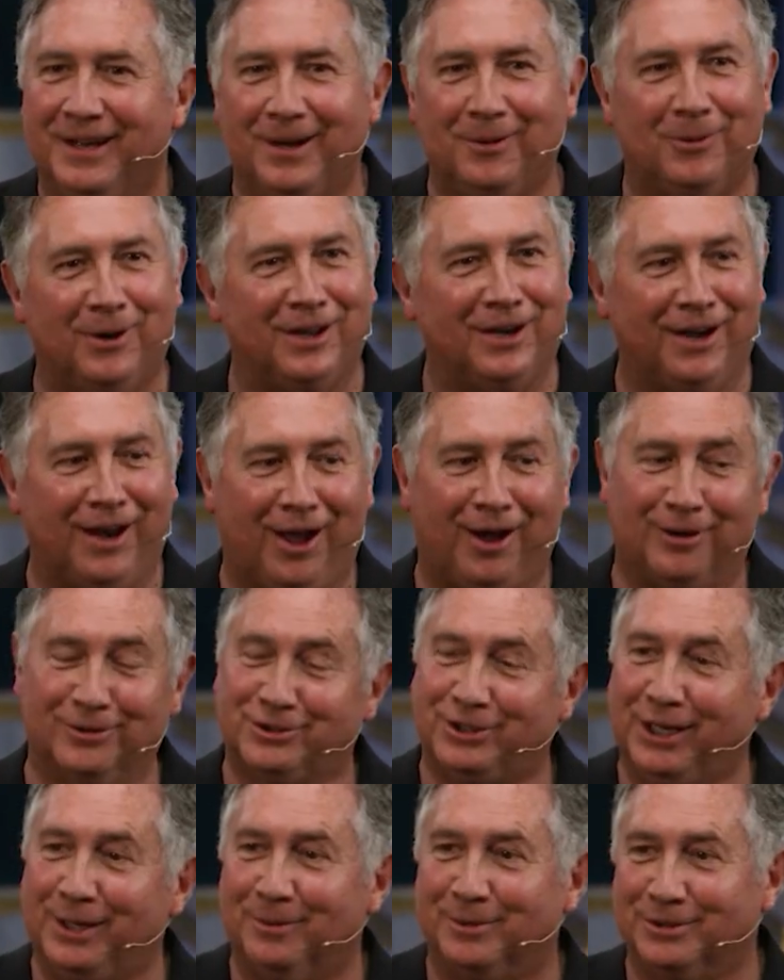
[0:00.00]
it wasn't long.
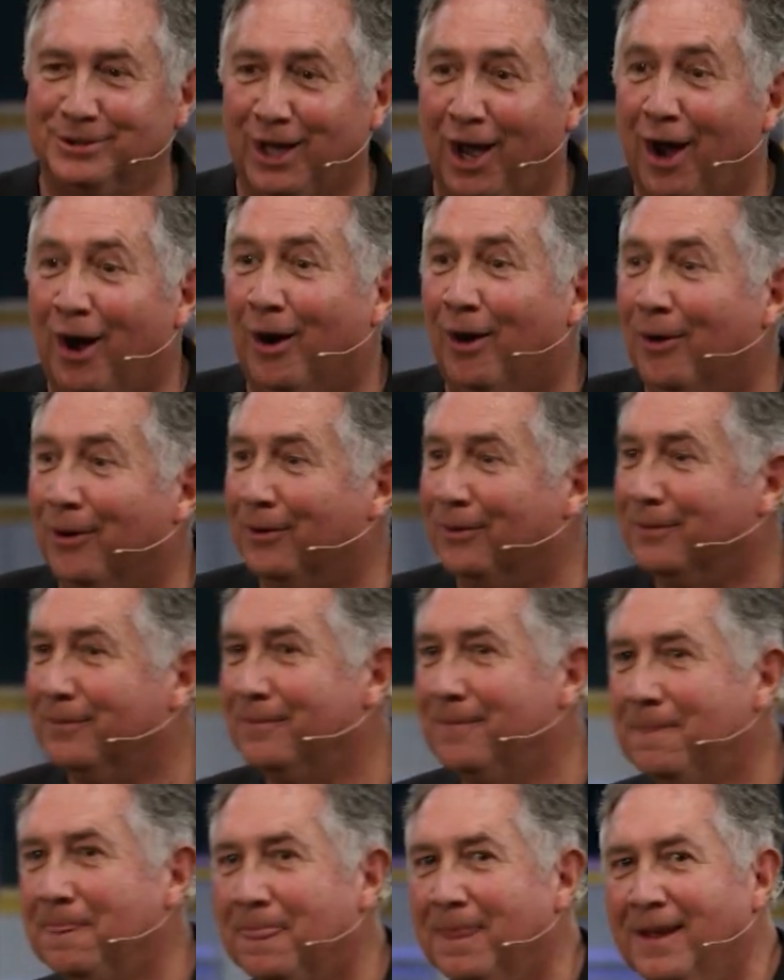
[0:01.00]
She was gone.
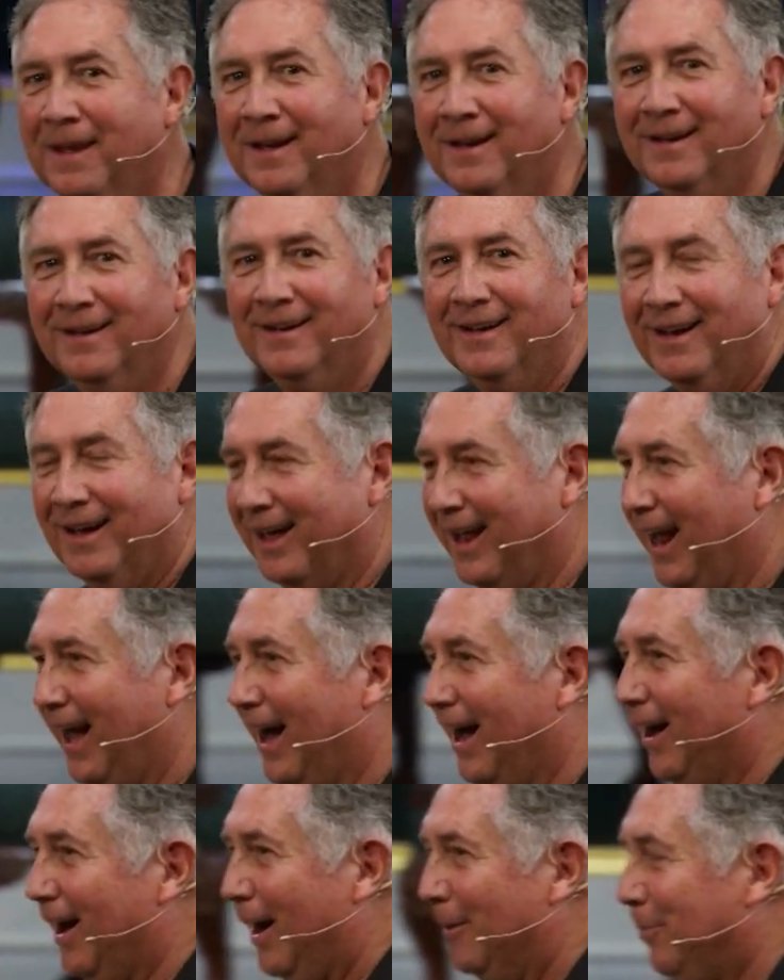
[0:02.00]
And
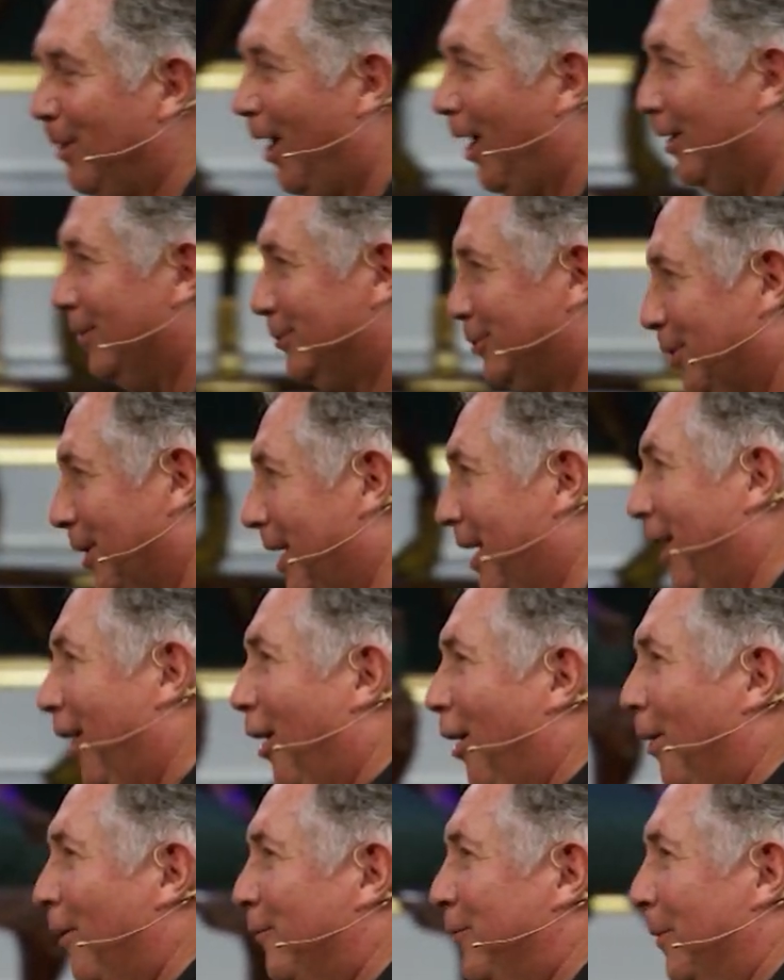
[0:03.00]
I brought Trina
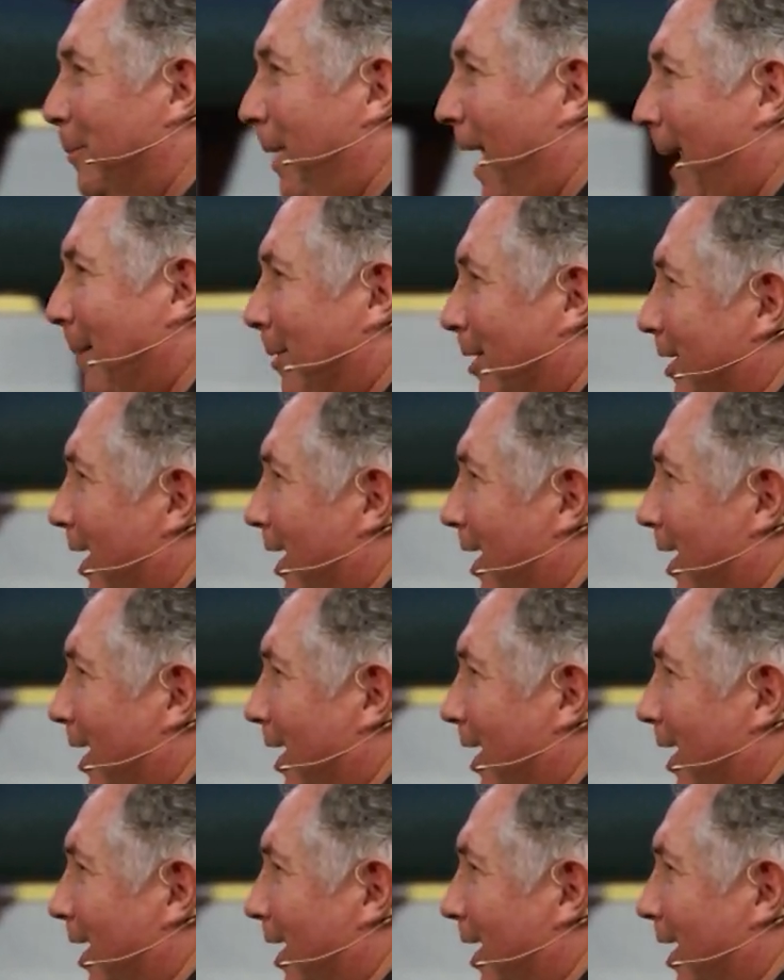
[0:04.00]
home from Bible